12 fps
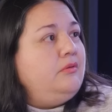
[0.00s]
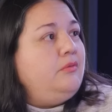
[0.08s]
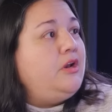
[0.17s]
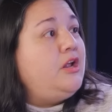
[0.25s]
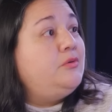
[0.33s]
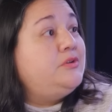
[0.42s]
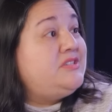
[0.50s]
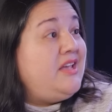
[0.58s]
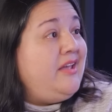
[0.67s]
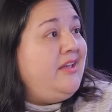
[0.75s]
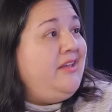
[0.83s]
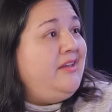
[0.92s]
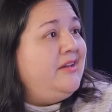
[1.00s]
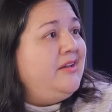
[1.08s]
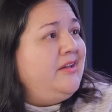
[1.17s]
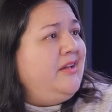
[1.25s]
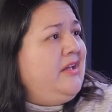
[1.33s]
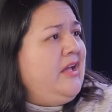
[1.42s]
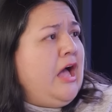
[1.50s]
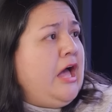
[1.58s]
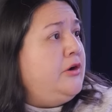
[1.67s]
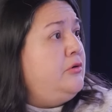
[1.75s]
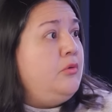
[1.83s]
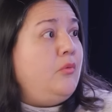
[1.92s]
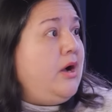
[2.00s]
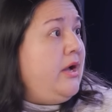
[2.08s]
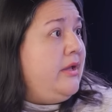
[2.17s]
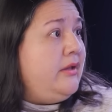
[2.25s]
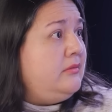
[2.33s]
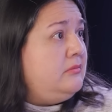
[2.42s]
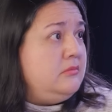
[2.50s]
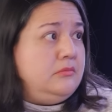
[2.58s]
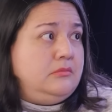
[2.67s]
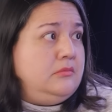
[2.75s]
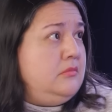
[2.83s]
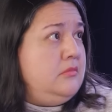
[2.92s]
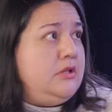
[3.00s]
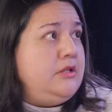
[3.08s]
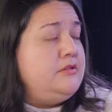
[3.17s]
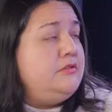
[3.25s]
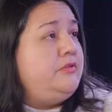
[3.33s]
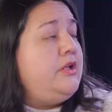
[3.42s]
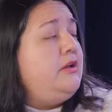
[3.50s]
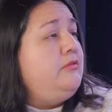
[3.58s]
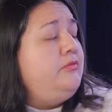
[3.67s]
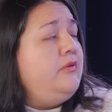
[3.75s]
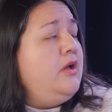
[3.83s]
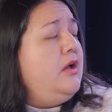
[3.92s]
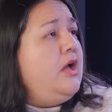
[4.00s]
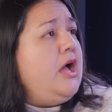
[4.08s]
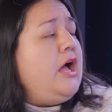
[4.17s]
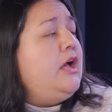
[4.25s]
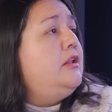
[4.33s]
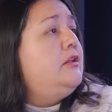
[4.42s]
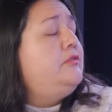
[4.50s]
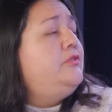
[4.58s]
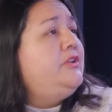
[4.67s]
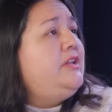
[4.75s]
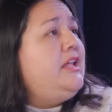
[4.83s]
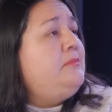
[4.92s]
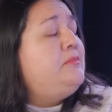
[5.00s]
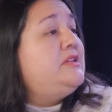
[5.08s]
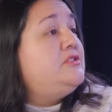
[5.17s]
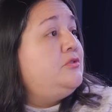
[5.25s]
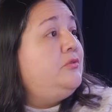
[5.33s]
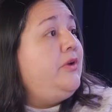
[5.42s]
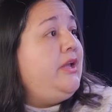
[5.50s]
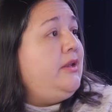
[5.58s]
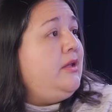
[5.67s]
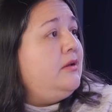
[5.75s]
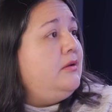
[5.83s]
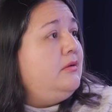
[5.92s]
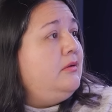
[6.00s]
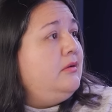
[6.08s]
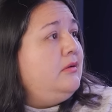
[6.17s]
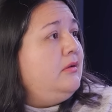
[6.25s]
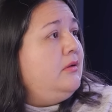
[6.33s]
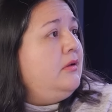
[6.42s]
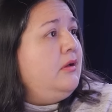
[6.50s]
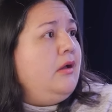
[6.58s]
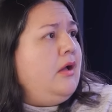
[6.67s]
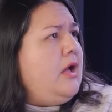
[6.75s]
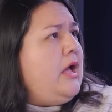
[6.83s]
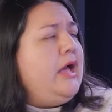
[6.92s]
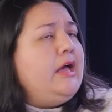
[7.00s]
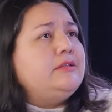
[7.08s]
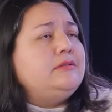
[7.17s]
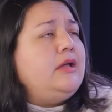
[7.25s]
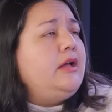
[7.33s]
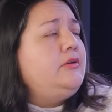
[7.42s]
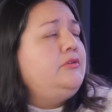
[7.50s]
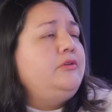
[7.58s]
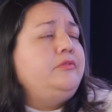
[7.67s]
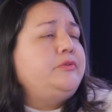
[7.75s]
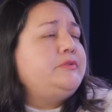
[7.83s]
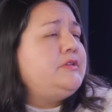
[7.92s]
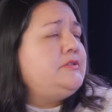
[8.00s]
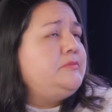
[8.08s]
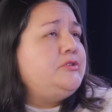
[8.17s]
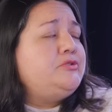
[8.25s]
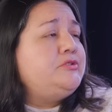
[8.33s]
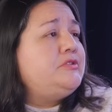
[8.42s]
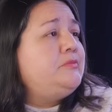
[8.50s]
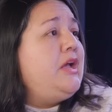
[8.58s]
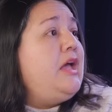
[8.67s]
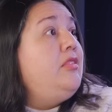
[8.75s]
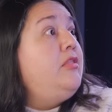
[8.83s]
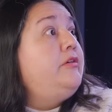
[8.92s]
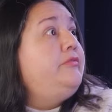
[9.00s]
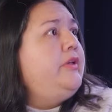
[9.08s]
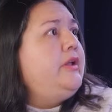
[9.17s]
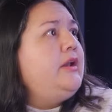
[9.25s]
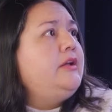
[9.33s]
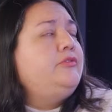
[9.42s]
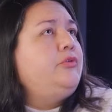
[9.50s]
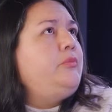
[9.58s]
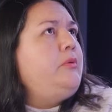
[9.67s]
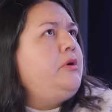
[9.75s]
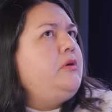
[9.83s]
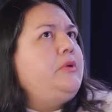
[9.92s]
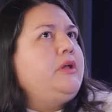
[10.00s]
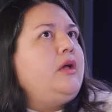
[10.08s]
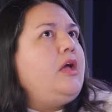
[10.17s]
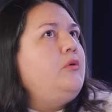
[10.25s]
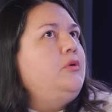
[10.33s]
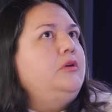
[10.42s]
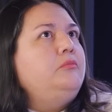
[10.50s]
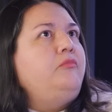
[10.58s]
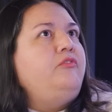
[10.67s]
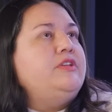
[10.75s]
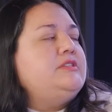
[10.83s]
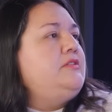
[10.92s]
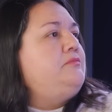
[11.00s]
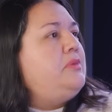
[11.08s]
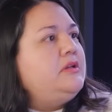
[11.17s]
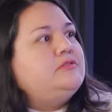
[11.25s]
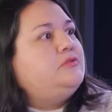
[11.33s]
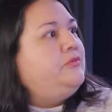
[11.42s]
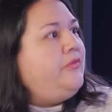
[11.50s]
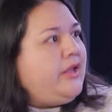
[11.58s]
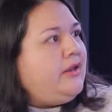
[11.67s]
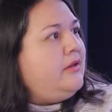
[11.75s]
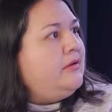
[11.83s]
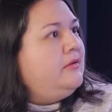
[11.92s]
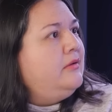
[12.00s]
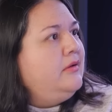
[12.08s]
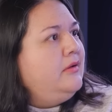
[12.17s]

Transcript: When I was 8, I don't know why, things of life, I love the name Pennsylvania. I don't know if it was Sesame Street or something. I loved it. And I told my parents, I'm like, I want to visit Pennsylvania.